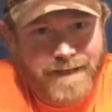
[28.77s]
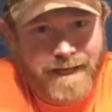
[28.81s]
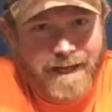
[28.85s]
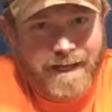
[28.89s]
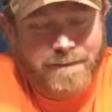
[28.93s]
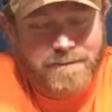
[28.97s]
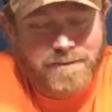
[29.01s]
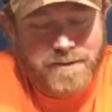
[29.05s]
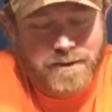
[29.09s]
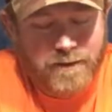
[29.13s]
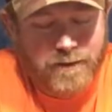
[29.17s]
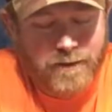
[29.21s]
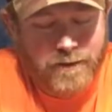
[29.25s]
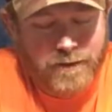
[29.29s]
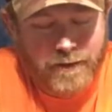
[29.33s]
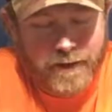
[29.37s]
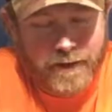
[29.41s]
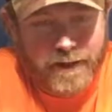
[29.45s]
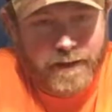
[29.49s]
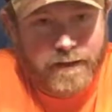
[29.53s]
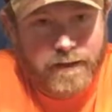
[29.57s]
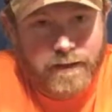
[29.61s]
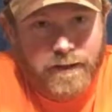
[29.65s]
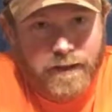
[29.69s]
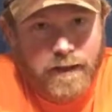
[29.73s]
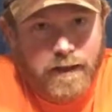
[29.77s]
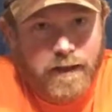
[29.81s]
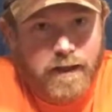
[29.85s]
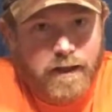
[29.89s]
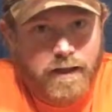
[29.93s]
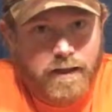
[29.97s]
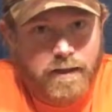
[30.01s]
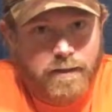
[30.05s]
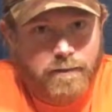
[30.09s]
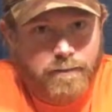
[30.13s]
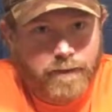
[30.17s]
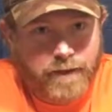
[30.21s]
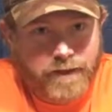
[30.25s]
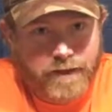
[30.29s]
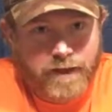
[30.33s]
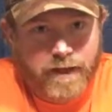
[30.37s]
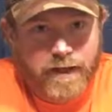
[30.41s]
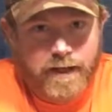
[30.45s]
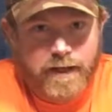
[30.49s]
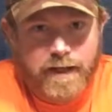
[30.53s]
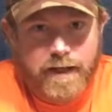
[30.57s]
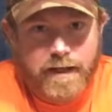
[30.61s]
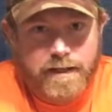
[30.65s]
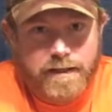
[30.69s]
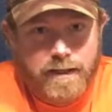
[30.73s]
Absolutely but you're
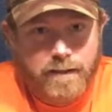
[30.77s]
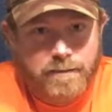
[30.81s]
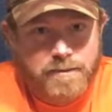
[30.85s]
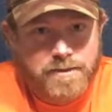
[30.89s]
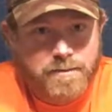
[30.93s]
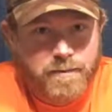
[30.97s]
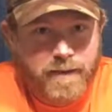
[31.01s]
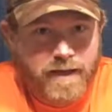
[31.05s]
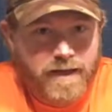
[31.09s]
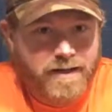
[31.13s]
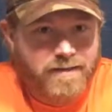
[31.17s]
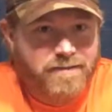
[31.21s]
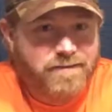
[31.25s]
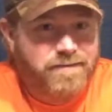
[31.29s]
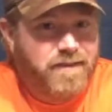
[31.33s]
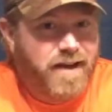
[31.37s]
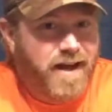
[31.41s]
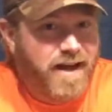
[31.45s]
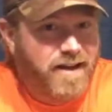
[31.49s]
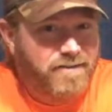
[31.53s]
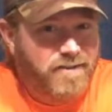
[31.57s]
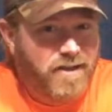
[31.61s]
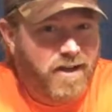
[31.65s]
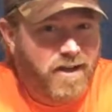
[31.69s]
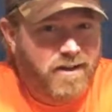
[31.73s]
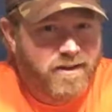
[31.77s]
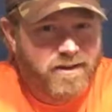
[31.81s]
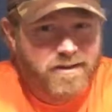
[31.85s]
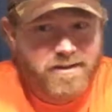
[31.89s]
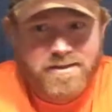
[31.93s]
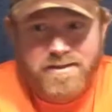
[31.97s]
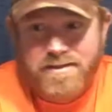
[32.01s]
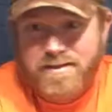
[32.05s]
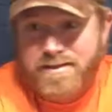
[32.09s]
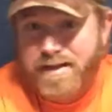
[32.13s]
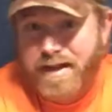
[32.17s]
gonna end up spending five dollars,